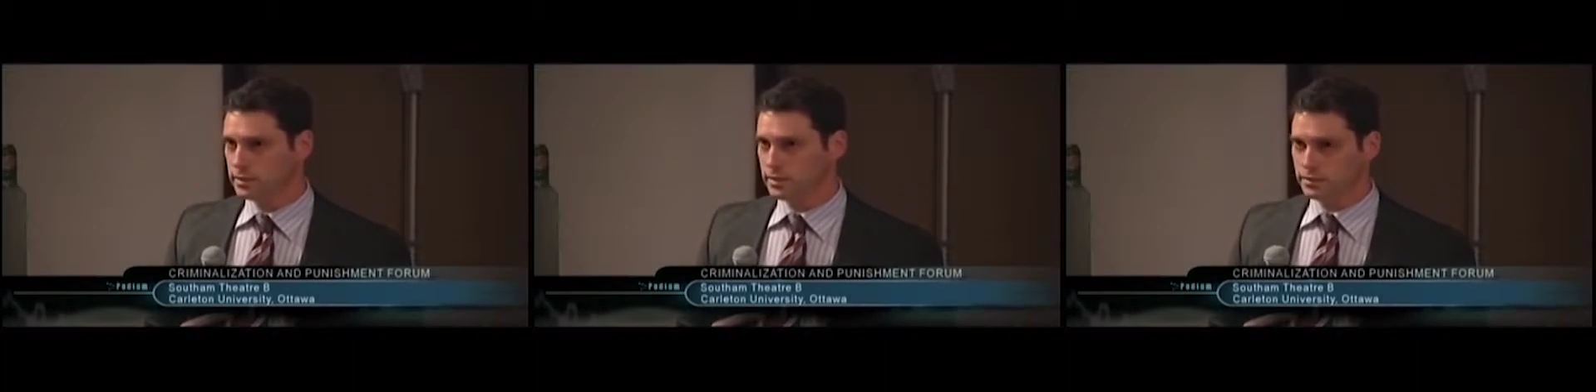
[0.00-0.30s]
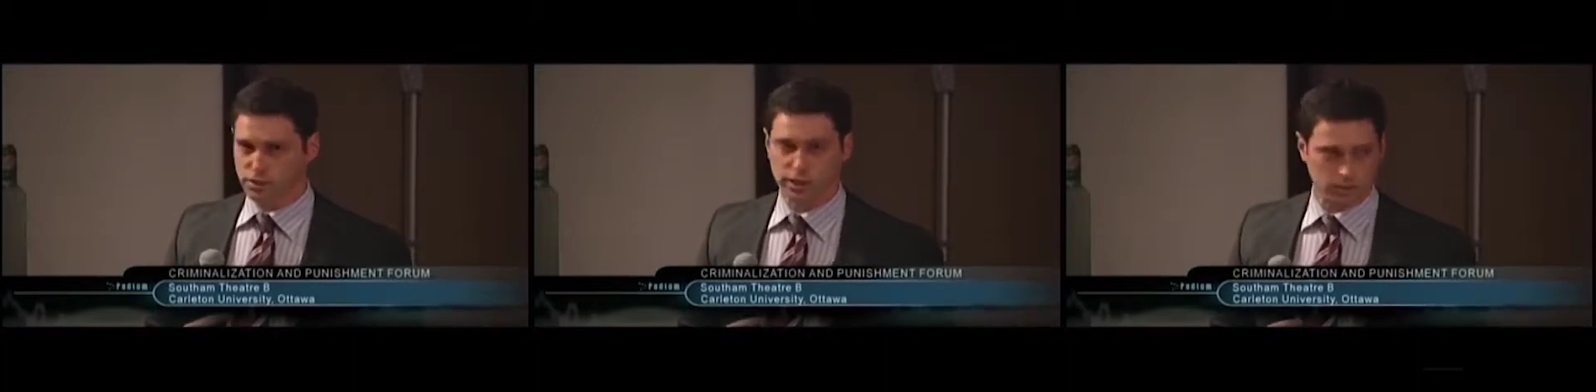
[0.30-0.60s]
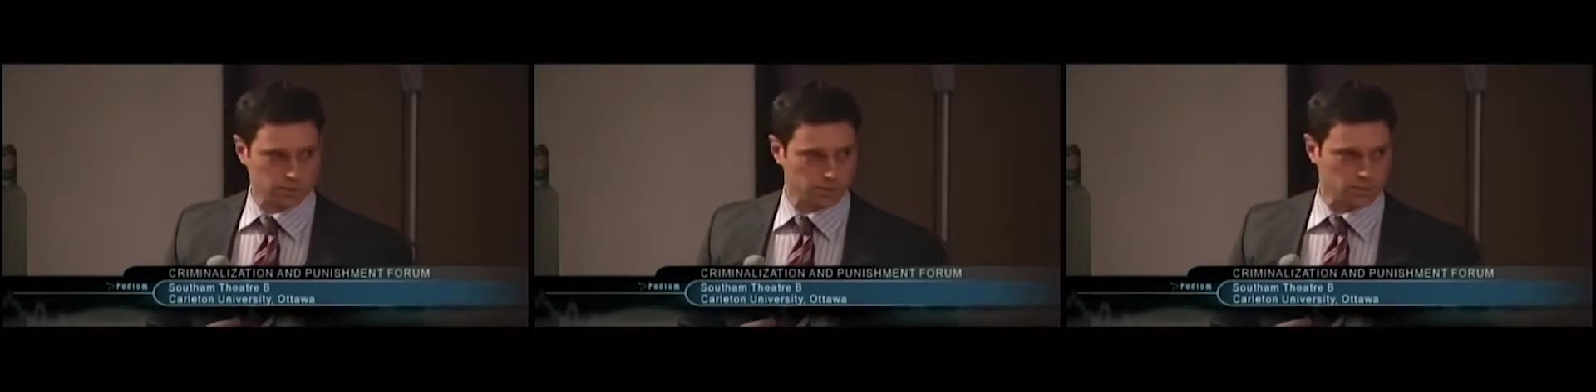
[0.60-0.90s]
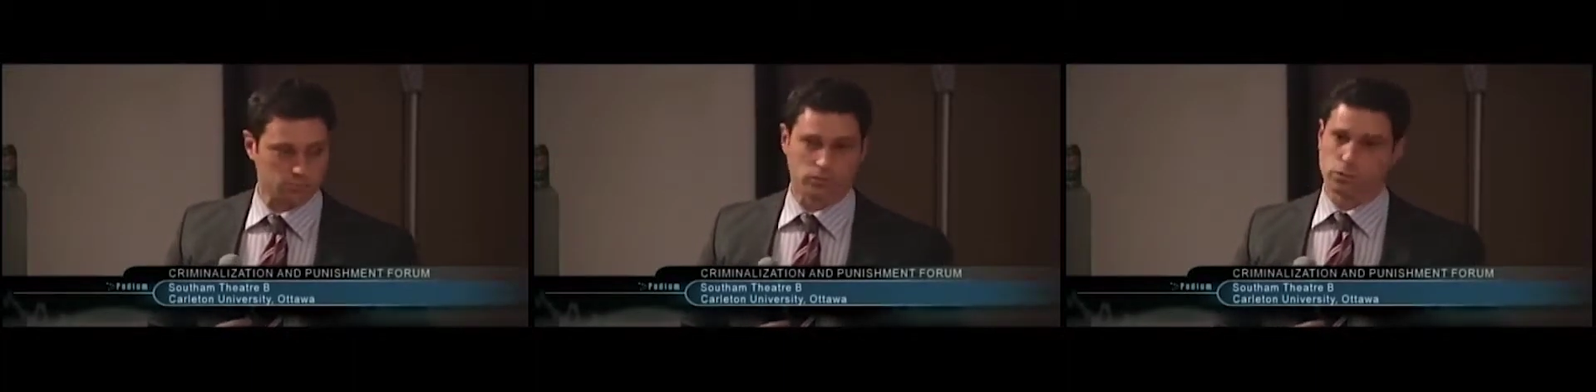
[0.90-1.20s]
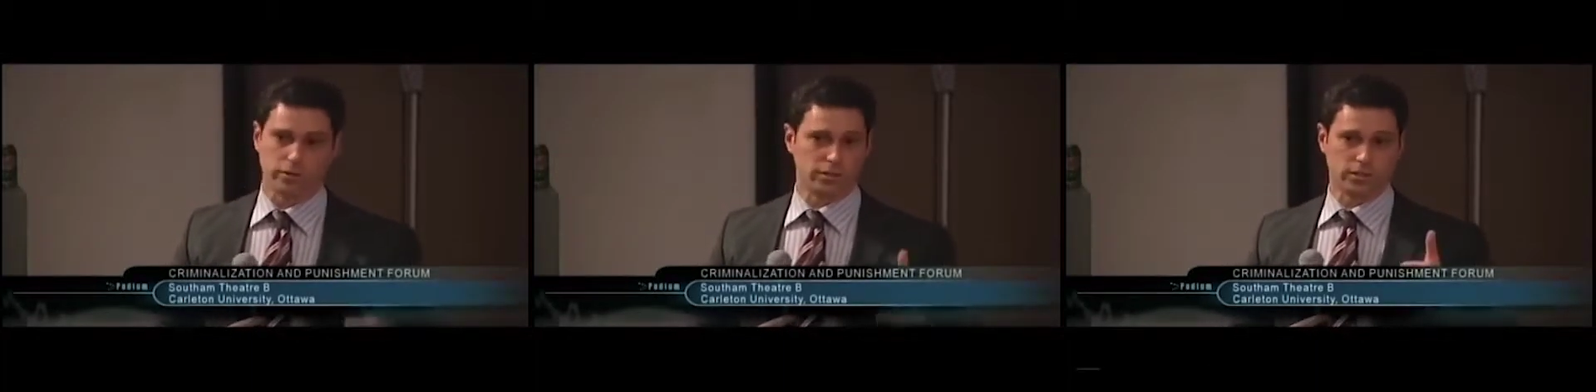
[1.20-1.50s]
in the jail system,
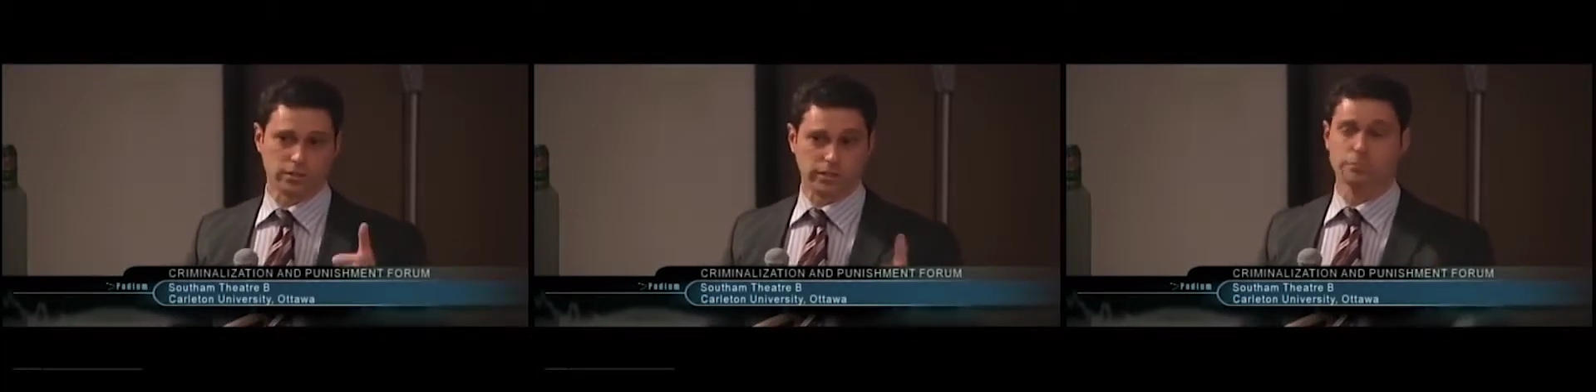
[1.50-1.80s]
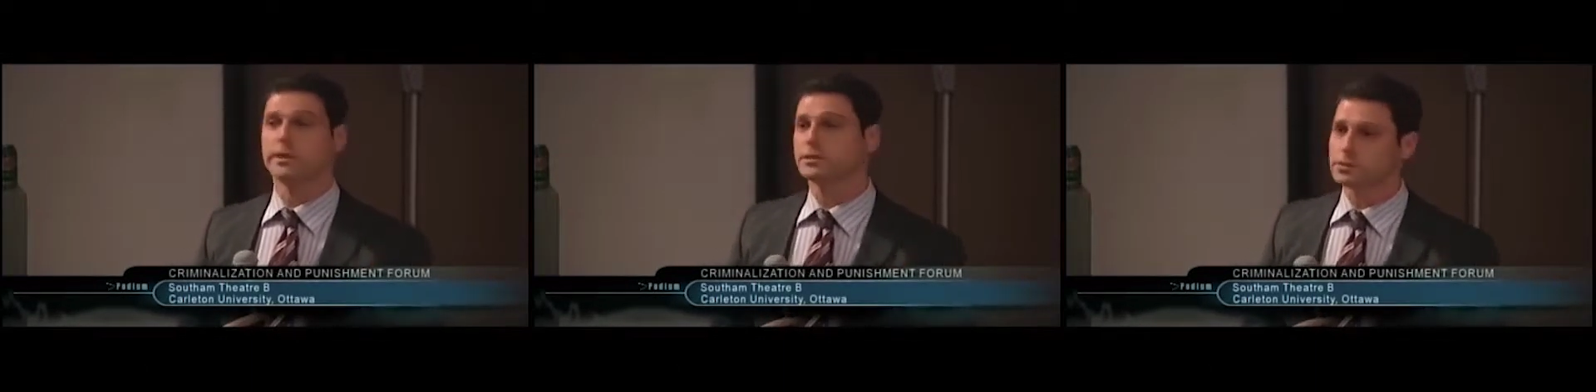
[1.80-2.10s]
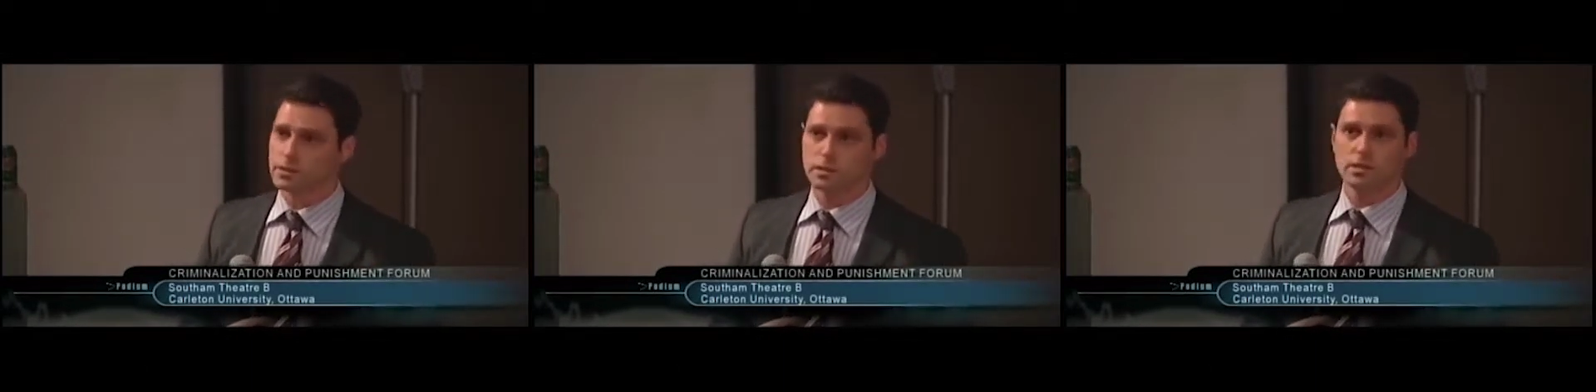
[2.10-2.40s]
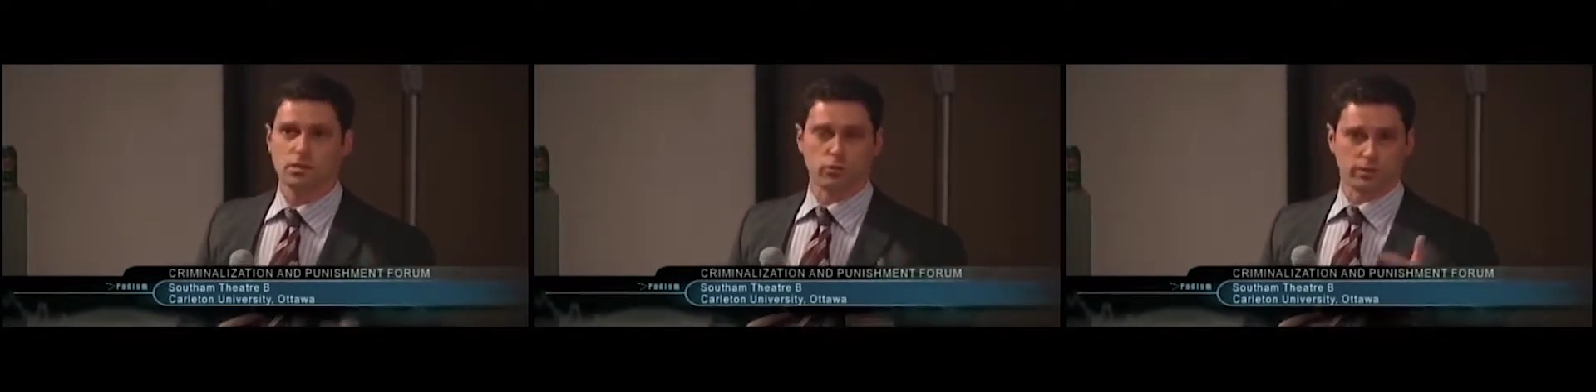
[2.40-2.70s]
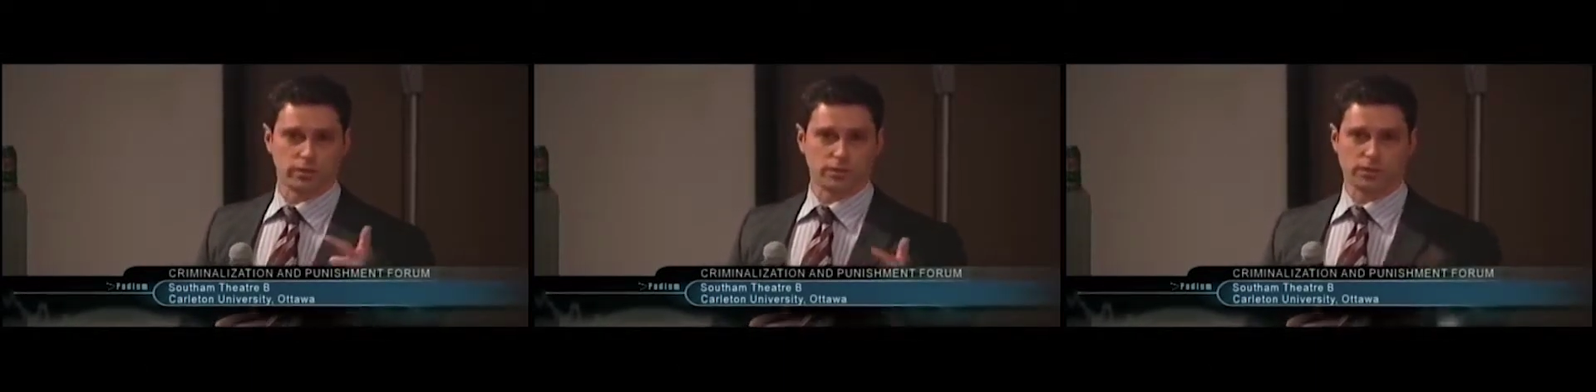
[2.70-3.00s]
whether you're an inmate,
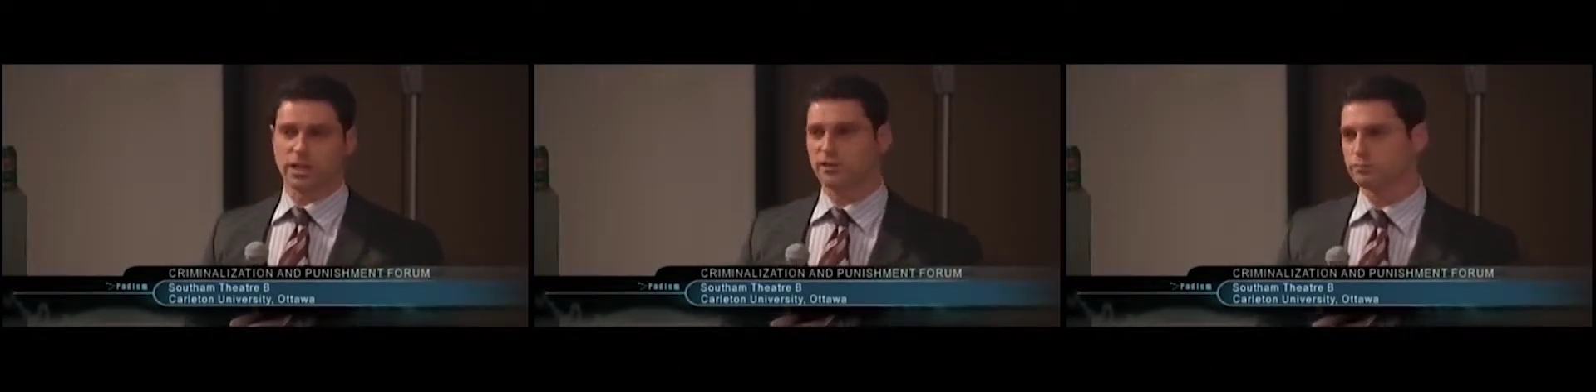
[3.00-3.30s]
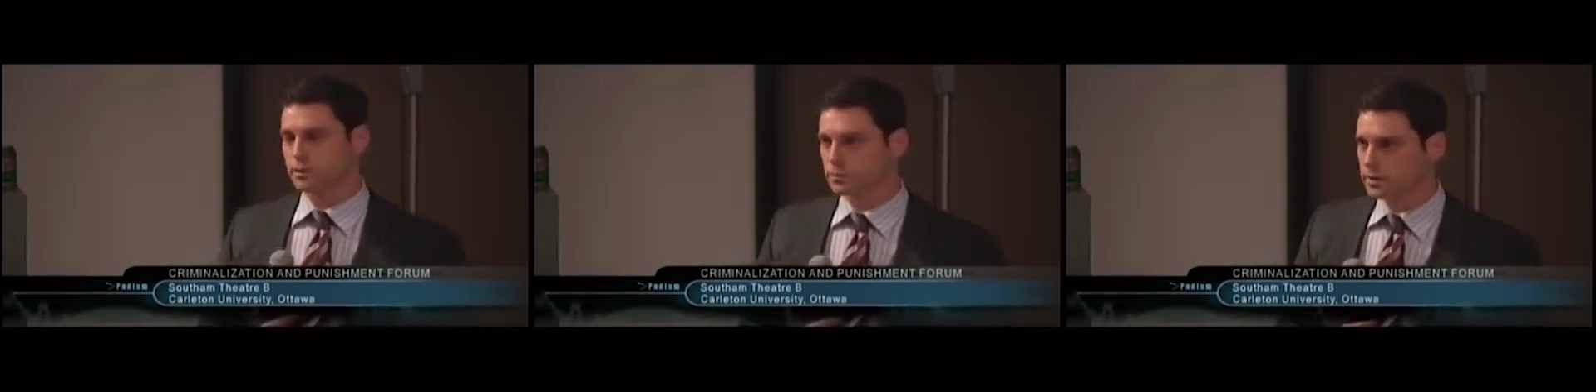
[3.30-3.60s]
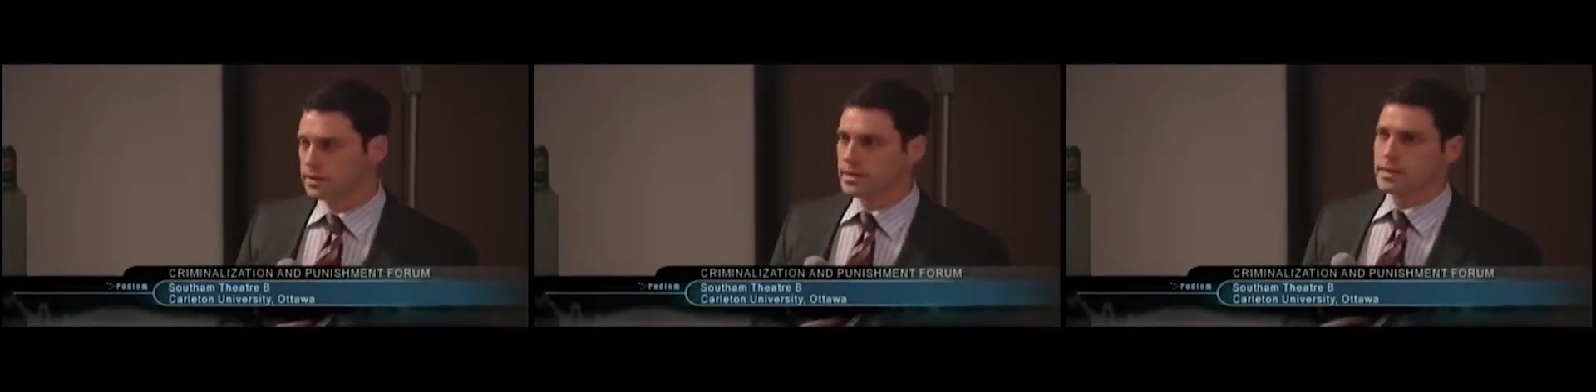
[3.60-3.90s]
whether you're a staff member.